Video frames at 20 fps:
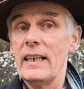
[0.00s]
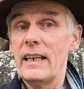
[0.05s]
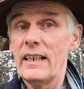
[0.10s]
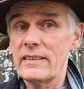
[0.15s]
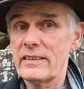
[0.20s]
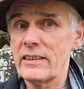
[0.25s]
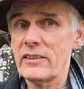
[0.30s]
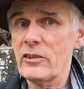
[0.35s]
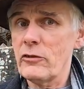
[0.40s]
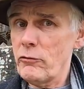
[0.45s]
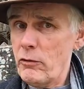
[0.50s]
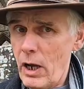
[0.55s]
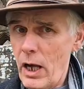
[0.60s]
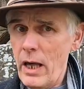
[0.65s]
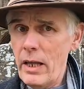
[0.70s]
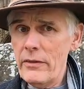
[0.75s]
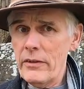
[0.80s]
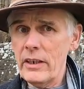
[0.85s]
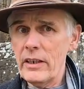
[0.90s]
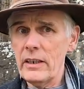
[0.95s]
as it's a
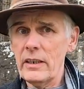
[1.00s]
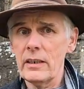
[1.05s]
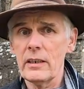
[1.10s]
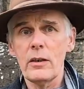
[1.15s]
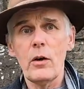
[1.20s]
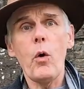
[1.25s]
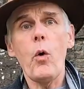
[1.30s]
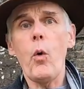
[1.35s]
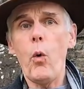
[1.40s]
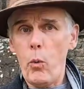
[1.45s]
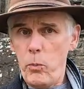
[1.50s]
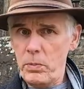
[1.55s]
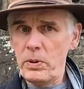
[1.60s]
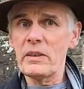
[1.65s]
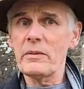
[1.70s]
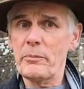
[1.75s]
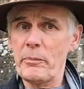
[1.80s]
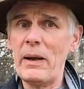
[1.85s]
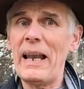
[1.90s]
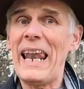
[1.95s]
rather
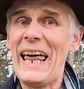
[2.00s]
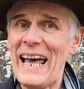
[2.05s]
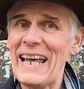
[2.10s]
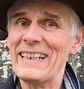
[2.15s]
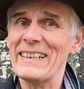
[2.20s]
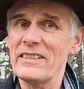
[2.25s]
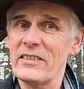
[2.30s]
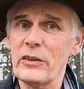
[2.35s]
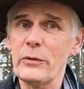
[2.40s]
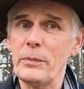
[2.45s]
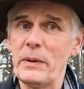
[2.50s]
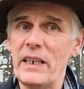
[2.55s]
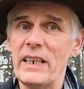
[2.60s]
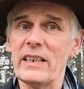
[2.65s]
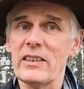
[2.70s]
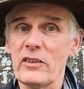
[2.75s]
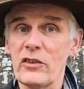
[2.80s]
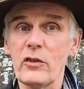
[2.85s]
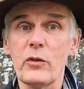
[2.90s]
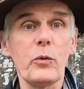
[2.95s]
open plan
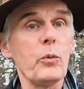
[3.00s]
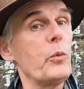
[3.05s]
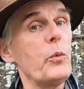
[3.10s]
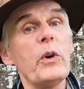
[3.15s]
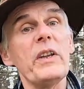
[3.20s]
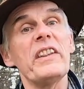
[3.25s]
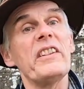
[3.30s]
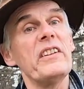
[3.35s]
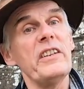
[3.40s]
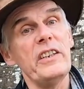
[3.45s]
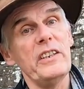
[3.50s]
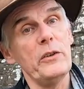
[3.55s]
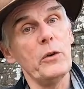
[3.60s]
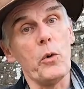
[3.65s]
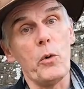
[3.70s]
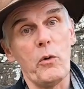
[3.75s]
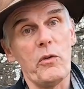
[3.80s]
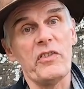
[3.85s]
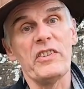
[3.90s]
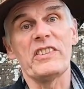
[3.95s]
space with
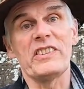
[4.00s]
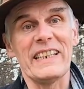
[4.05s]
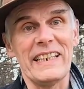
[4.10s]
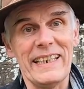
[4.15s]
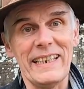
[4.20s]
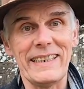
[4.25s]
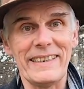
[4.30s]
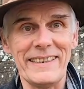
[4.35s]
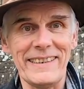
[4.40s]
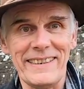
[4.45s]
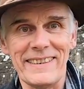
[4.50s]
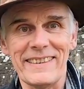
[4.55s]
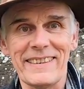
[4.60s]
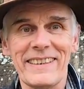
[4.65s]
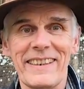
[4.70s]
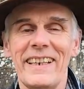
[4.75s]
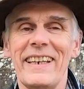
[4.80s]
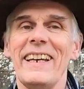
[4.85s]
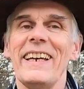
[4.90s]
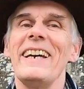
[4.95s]
no
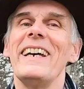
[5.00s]
facilities.